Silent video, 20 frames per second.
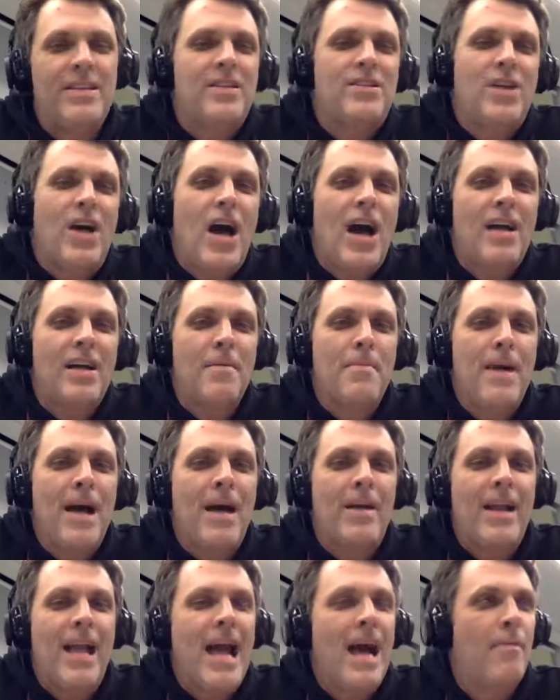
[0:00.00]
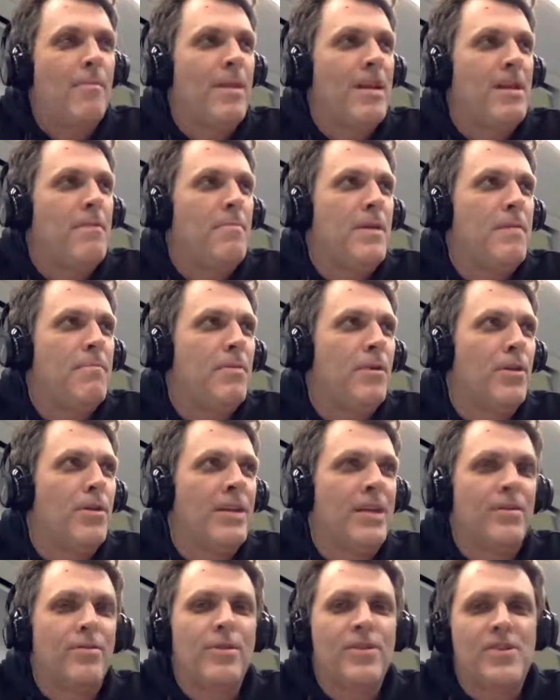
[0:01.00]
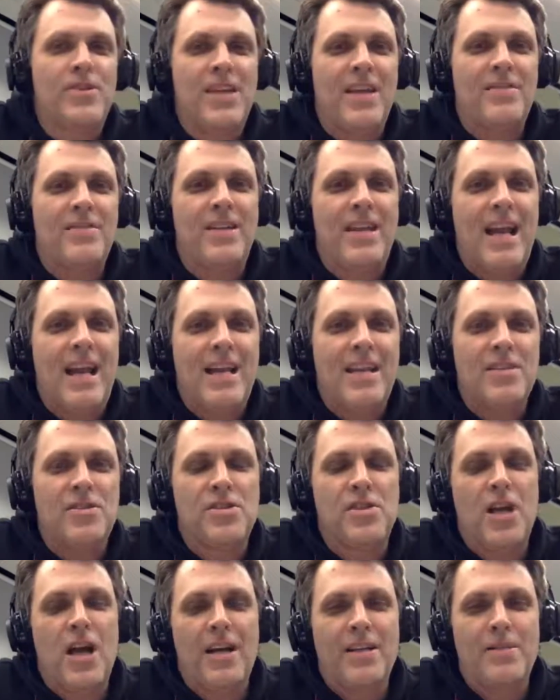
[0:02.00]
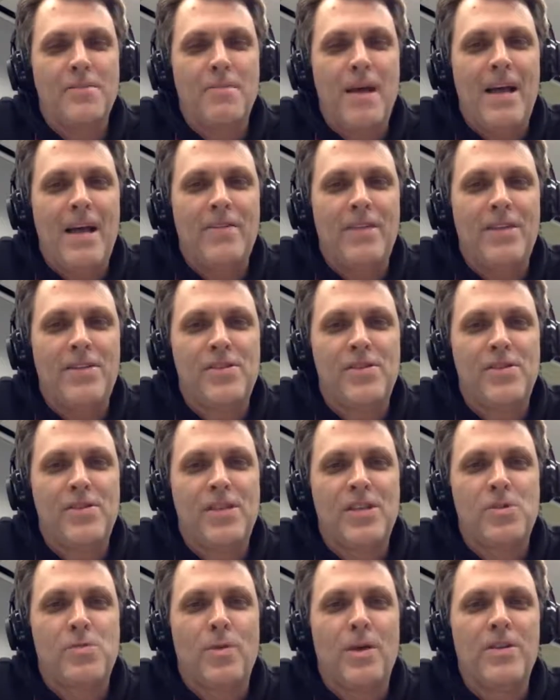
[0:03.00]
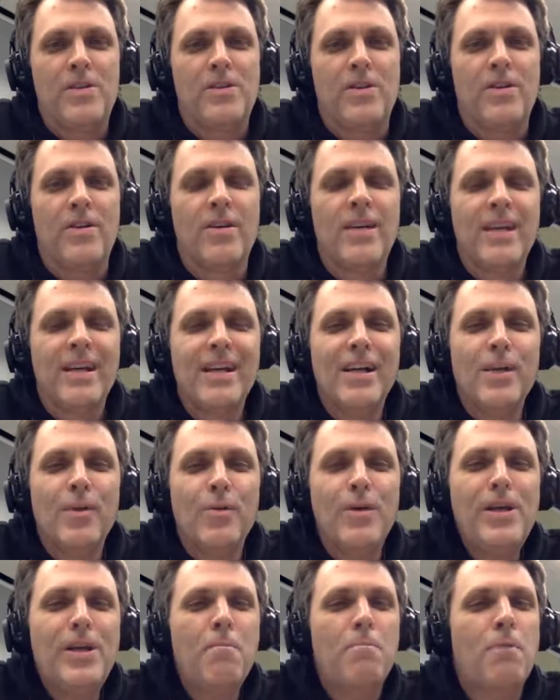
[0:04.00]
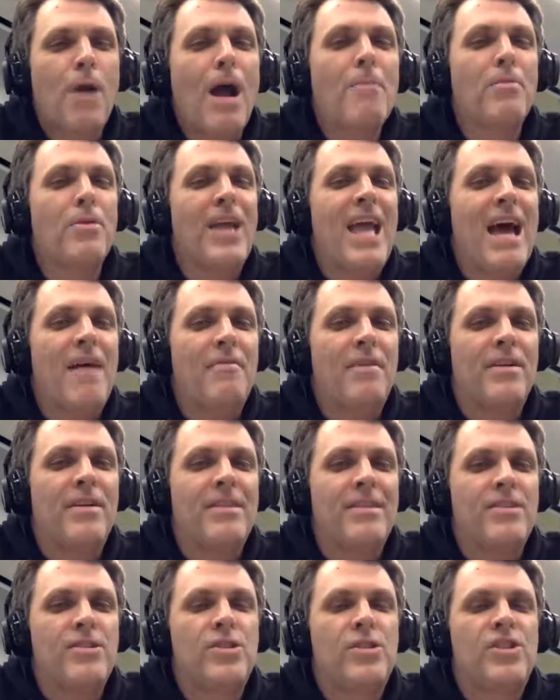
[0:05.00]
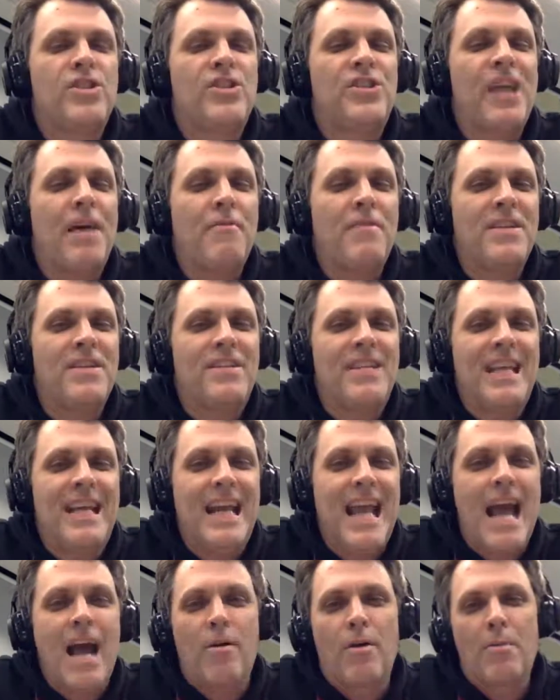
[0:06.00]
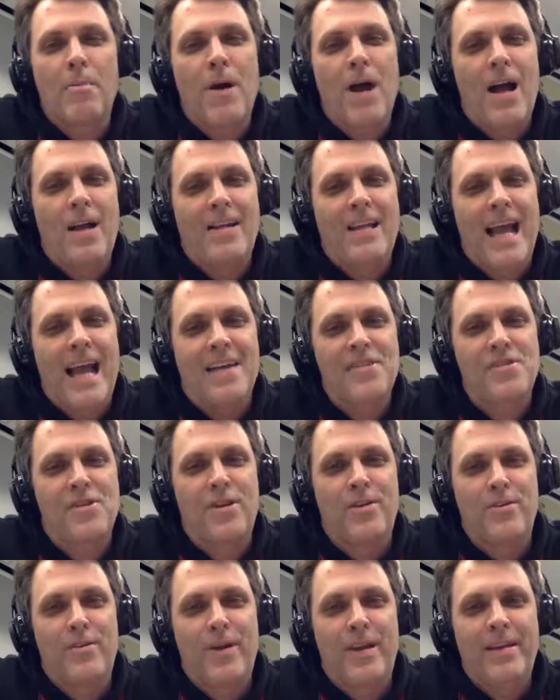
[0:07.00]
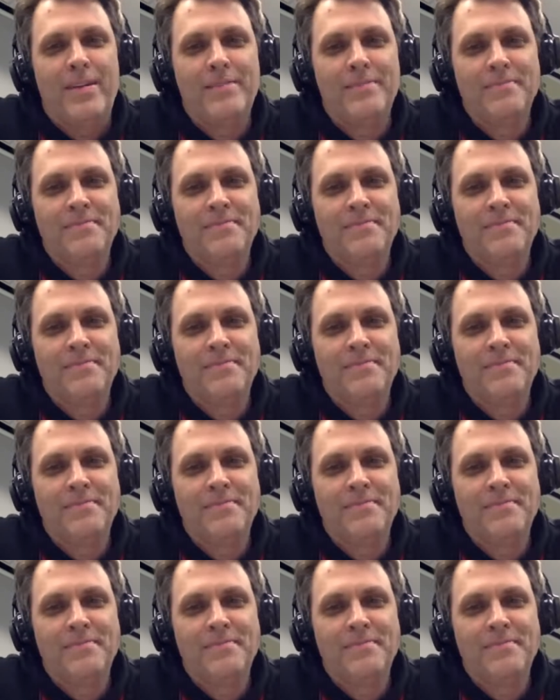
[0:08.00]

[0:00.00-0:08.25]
to talk about how many people that Chris Antonetti has talked about this winter, we could probably have a 17-hour podcast, couldn't we?